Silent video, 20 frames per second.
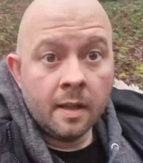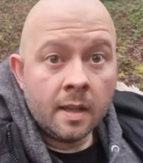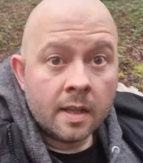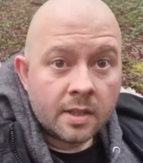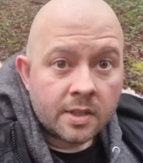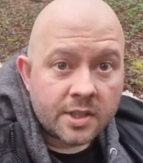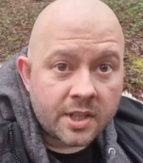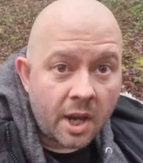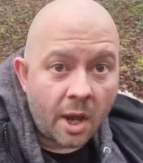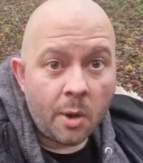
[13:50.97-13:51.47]

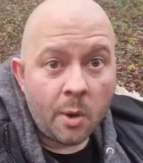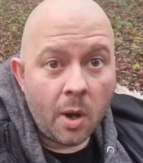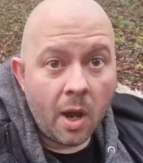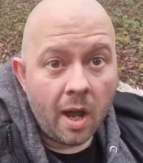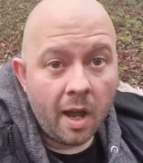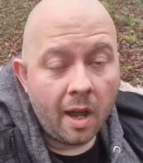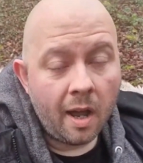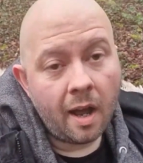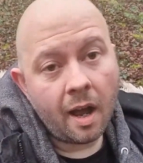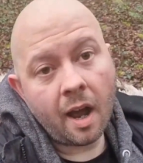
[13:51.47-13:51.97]
So
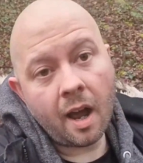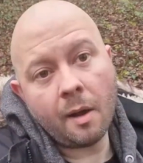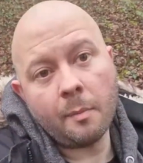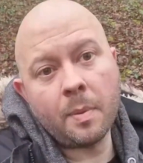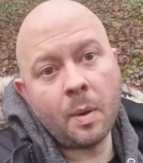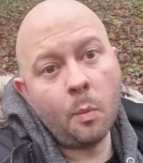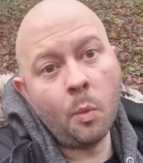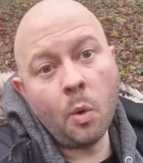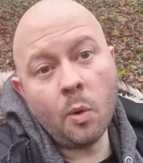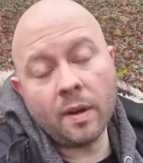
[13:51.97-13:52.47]
I've
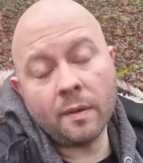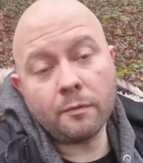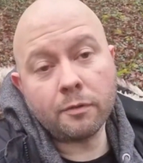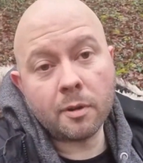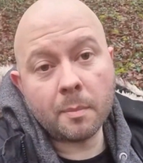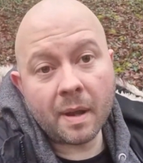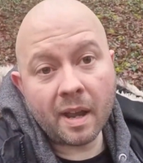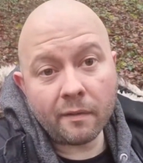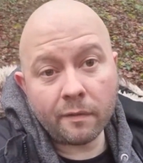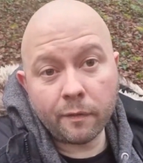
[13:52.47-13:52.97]
been walking for
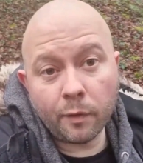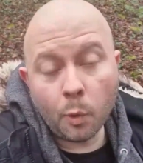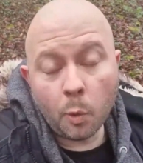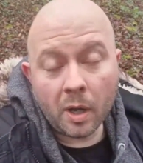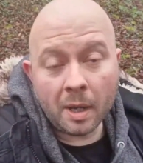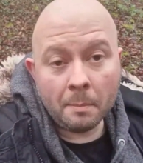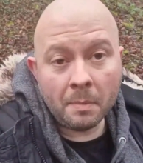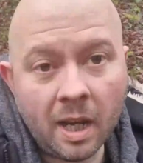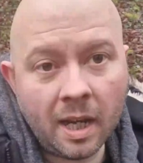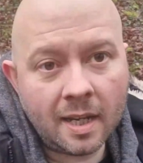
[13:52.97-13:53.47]
about
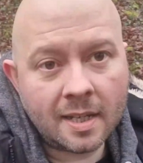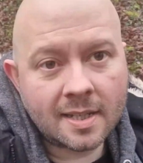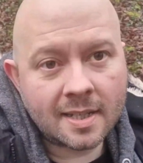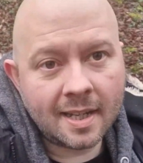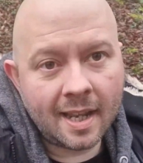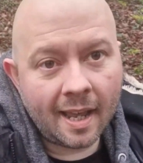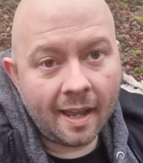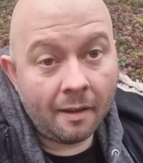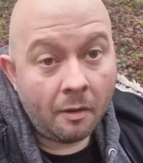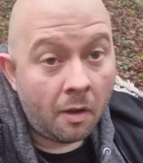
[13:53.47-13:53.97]
40 minutes
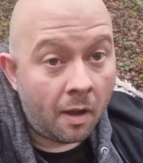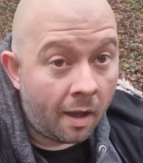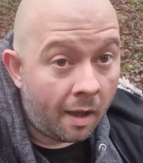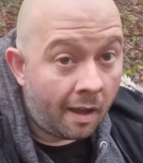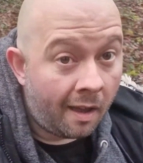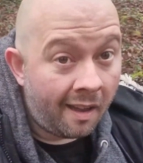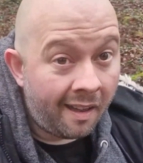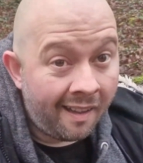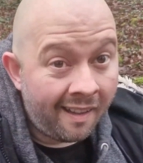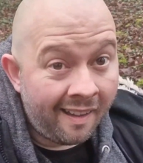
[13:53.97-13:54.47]
now,
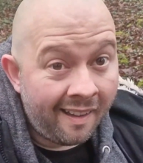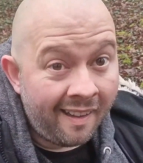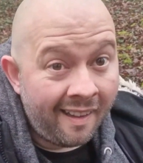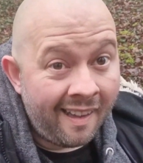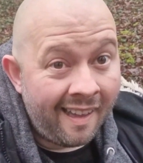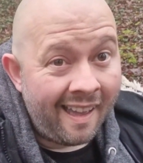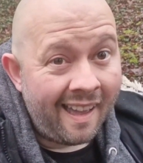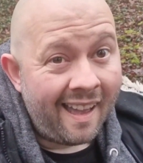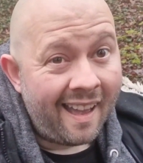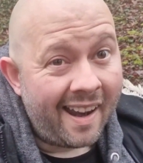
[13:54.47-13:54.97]

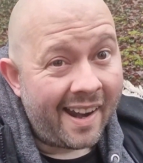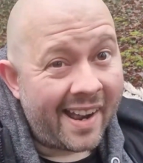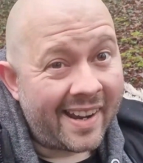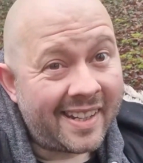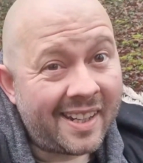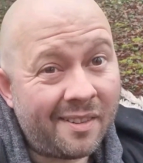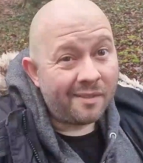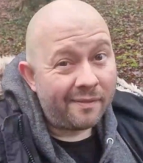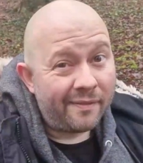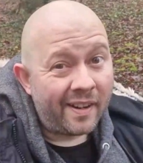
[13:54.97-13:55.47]
and I
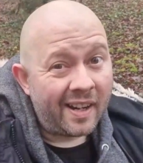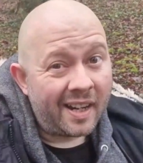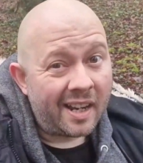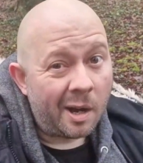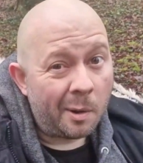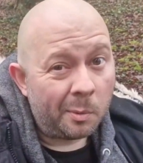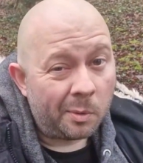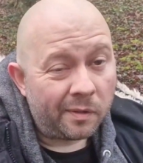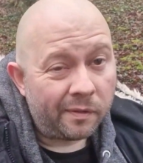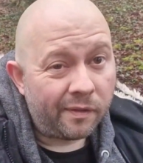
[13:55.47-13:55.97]
didn't think I
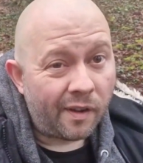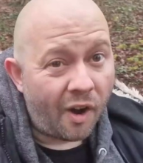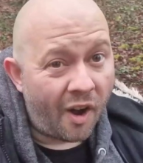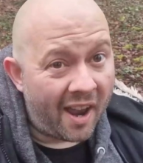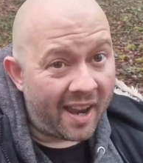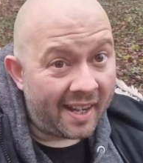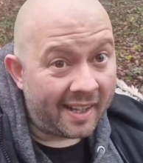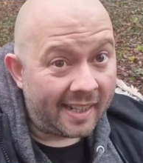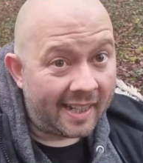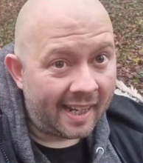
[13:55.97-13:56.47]
would
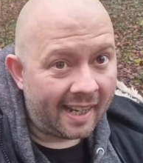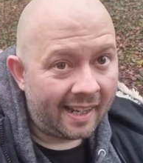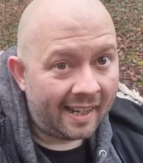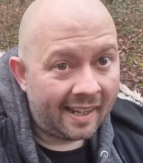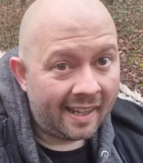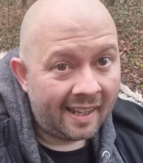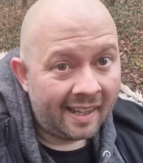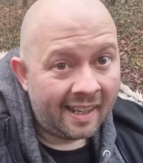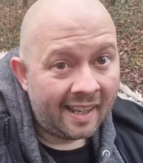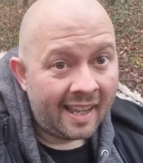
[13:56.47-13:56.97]
find
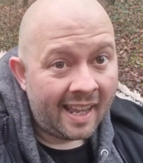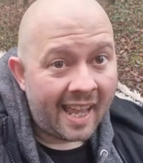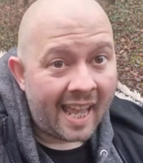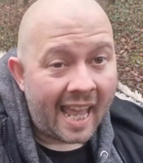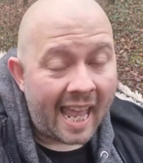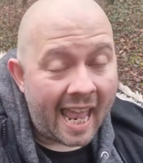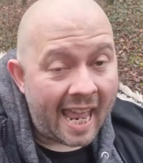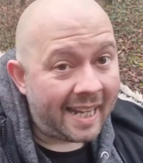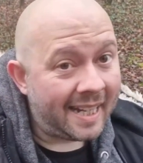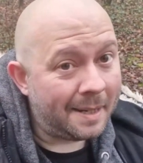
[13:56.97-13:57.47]

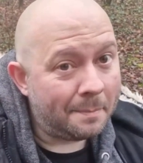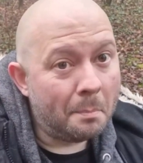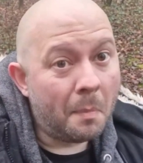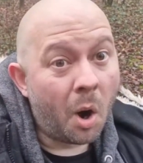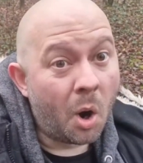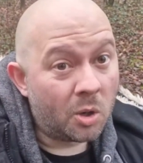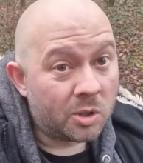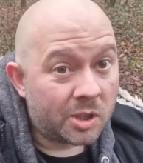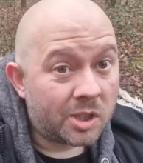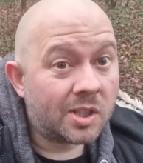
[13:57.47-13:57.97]
any
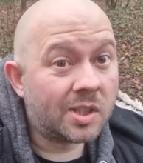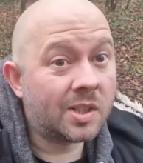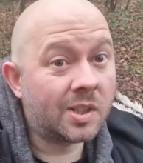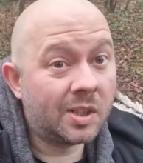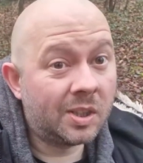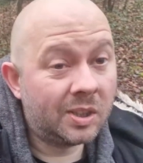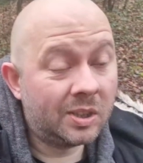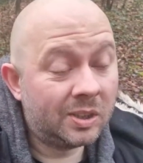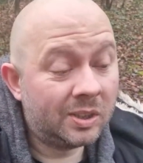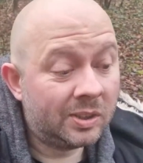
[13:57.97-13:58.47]
moss.
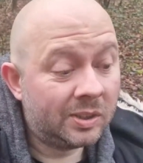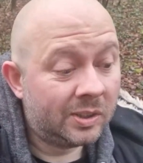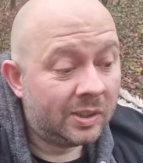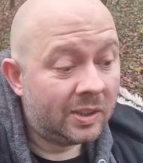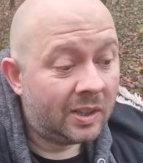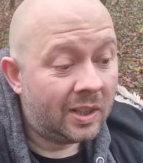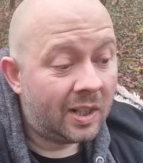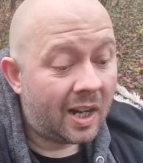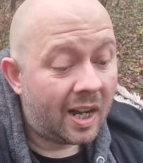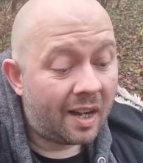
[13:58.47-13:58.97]

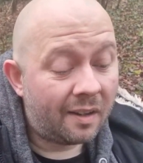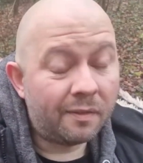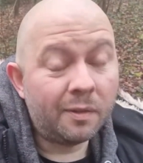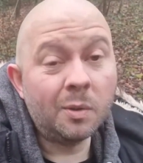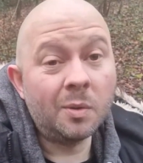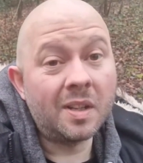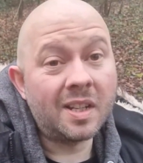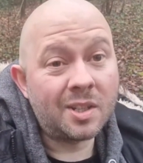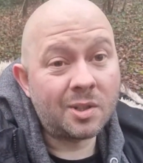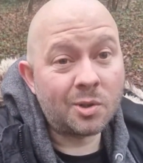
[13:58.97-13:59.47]
I
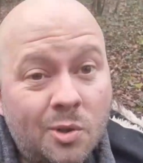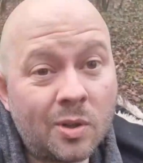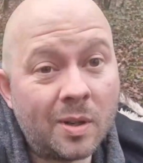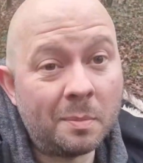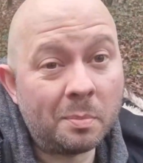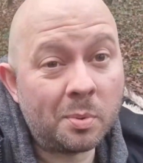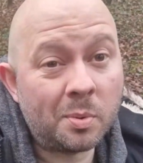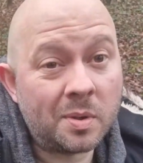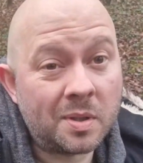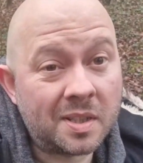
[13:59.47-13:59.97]
thought this
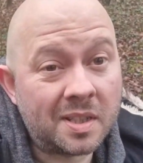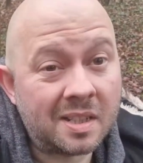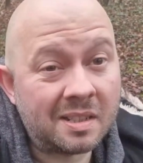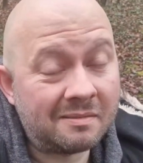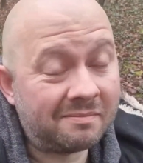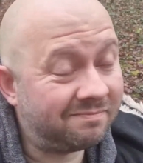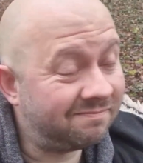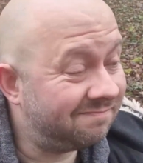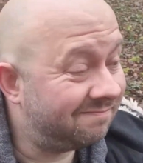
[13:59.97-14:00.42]
trip was